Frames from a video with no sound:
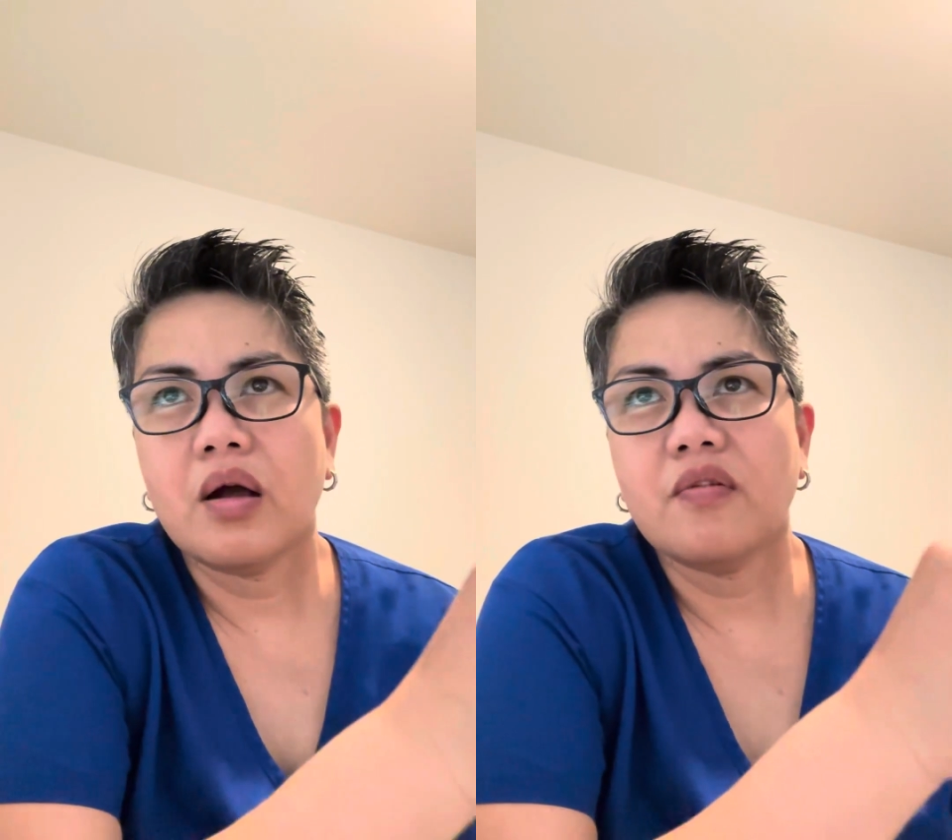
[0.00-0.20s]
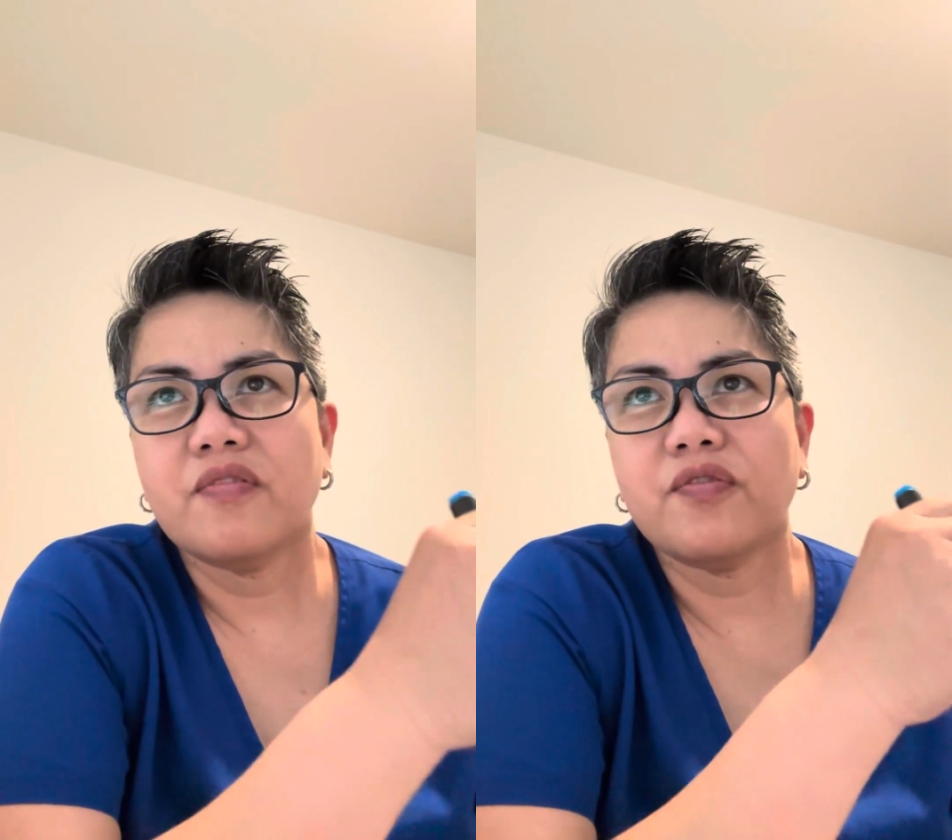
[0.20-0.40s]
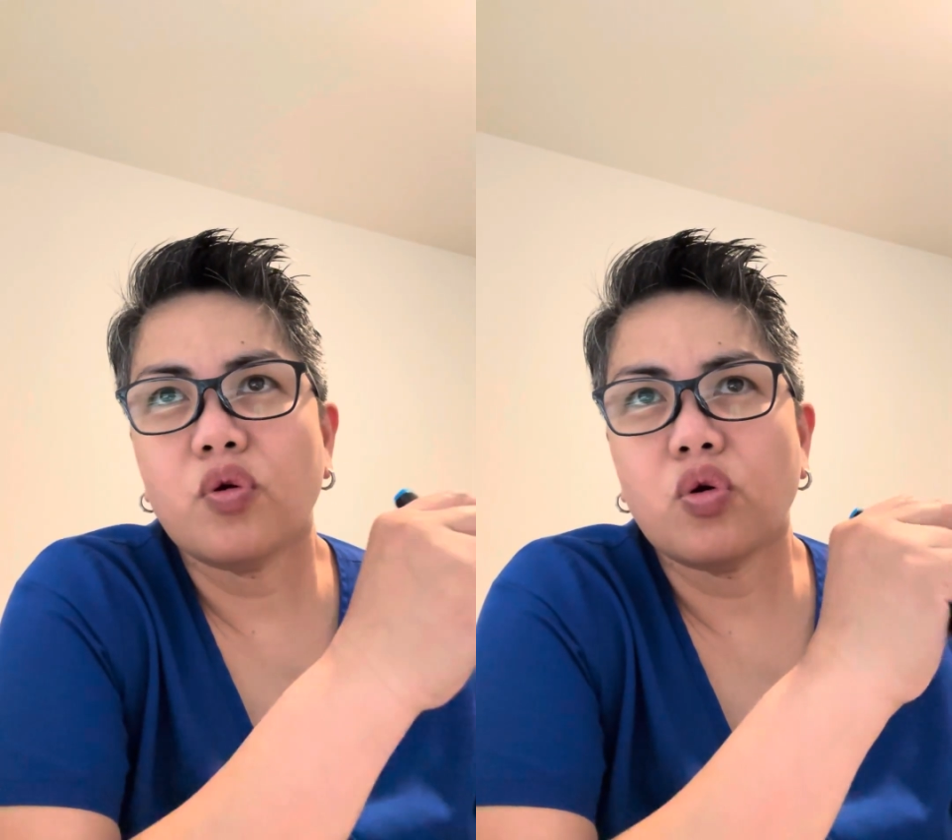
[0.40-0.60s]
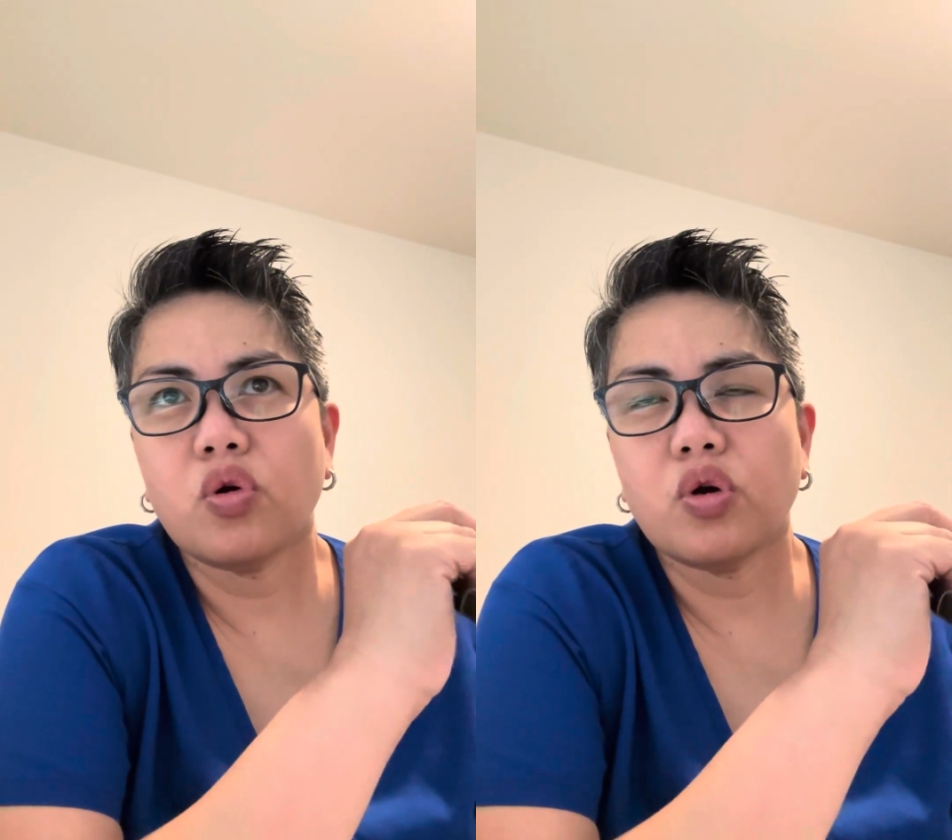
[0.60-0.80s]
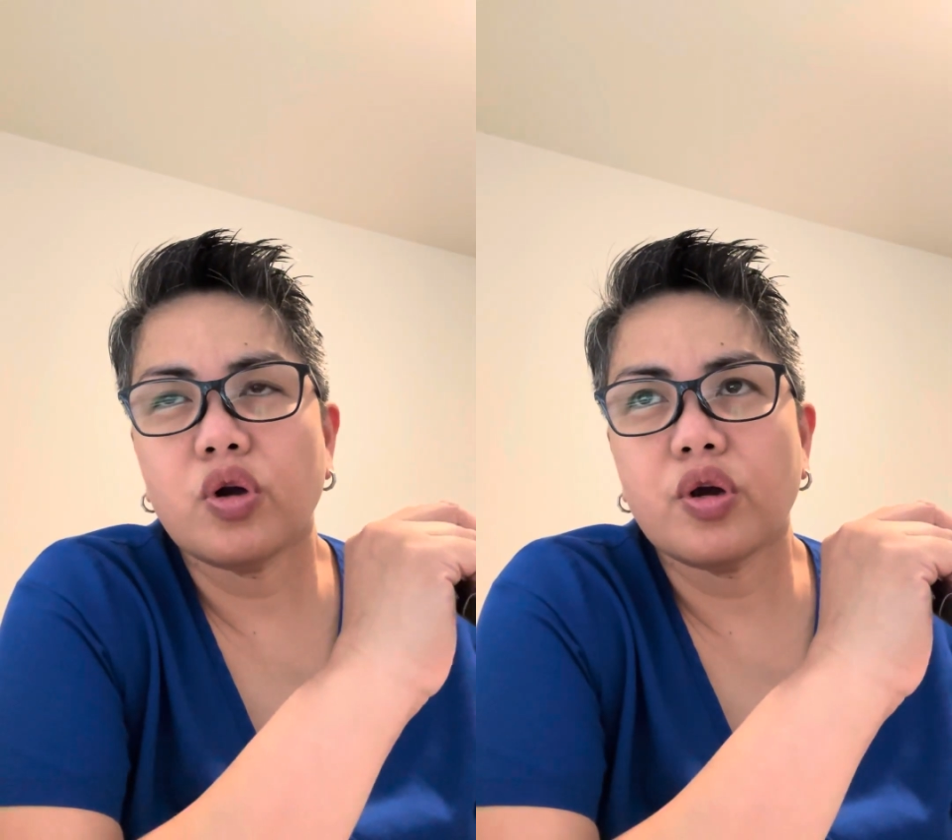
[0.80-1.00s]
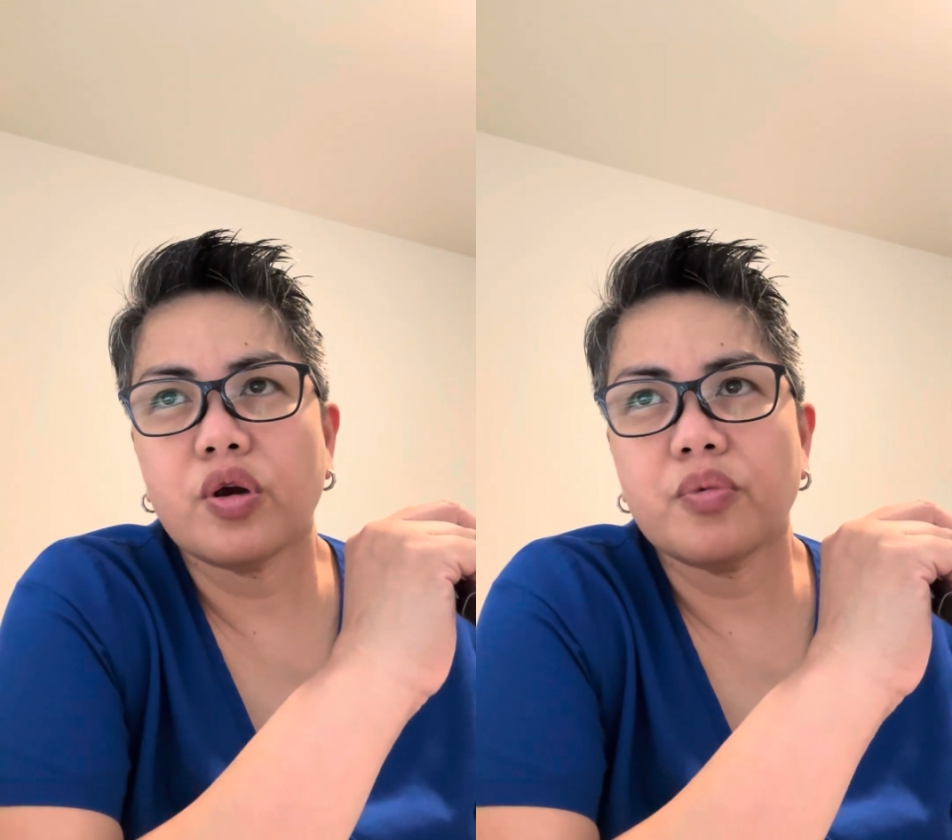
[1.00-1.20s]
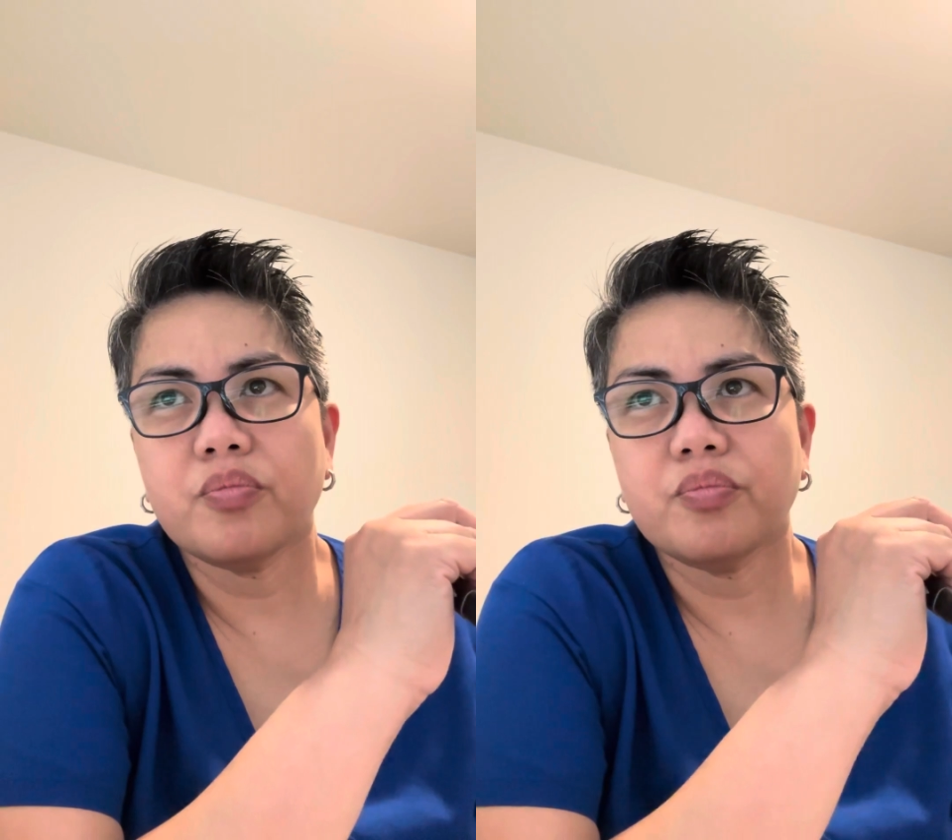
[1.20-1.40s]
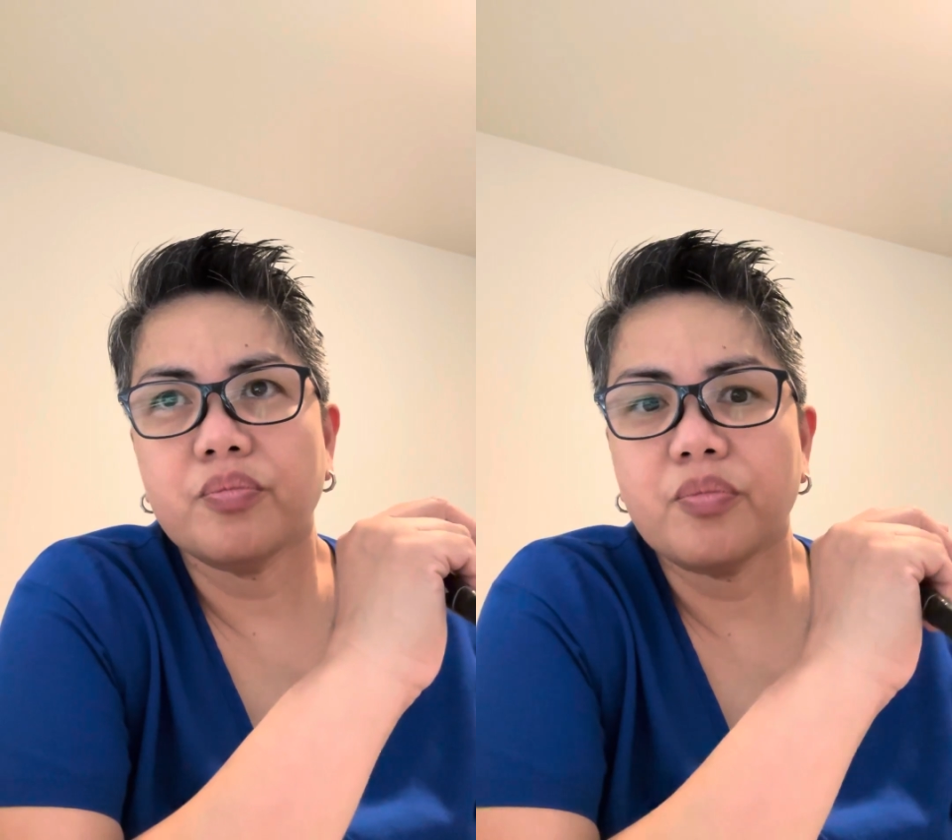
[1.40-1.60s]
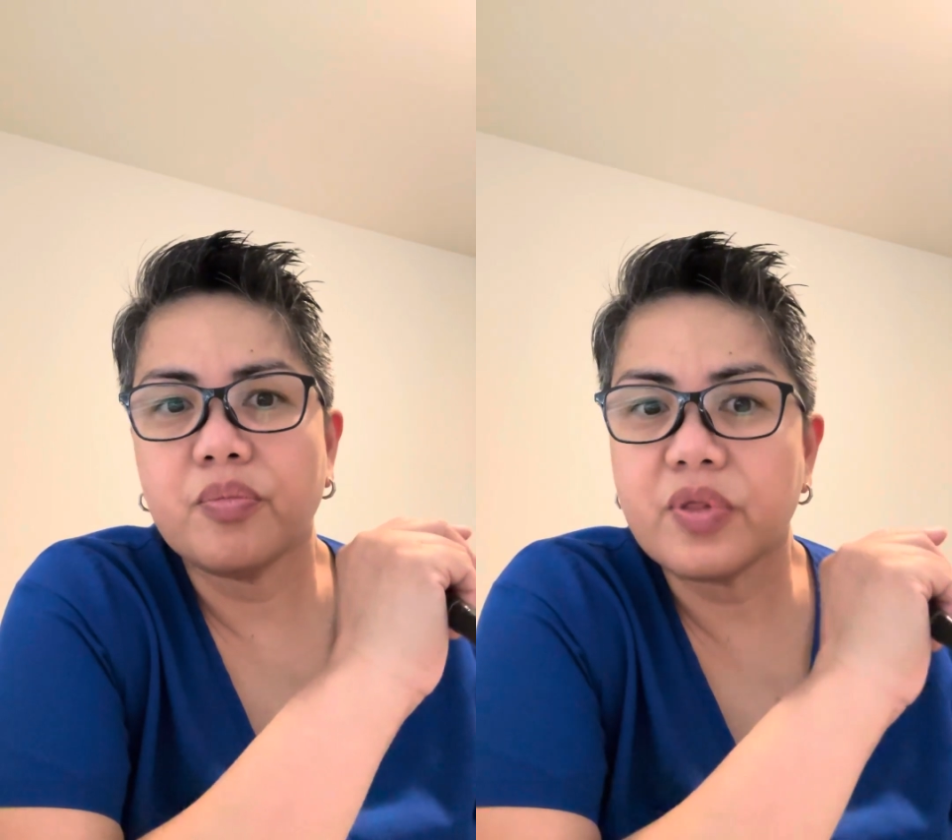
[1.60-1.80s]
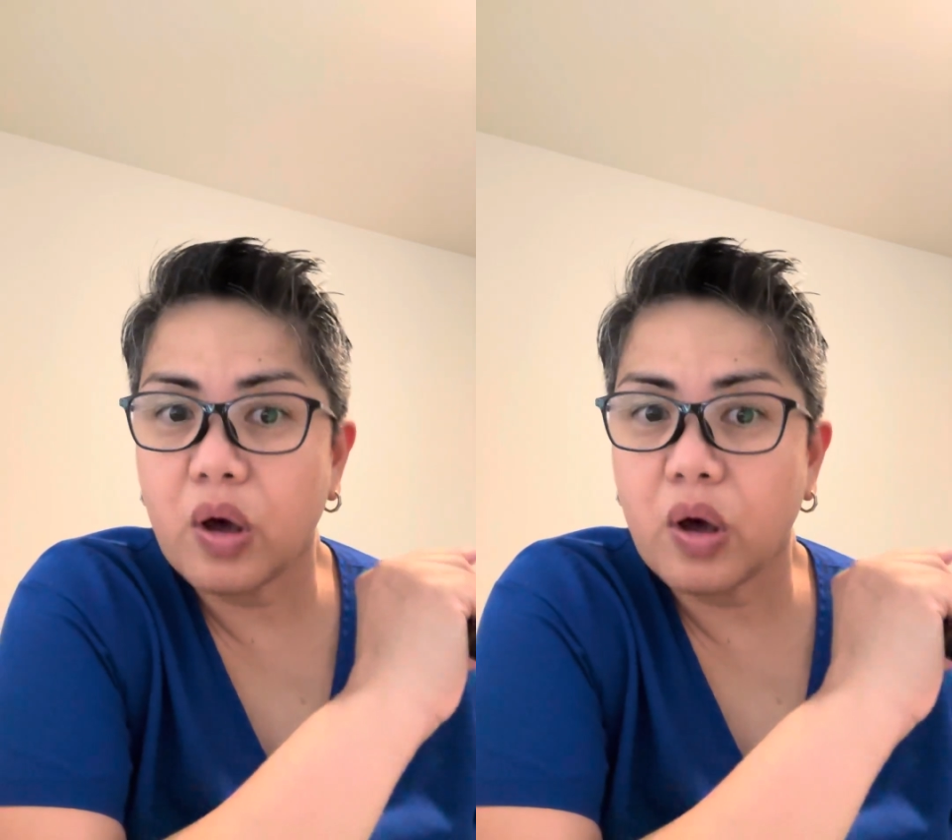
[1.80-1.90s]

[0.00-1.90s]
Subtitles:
for the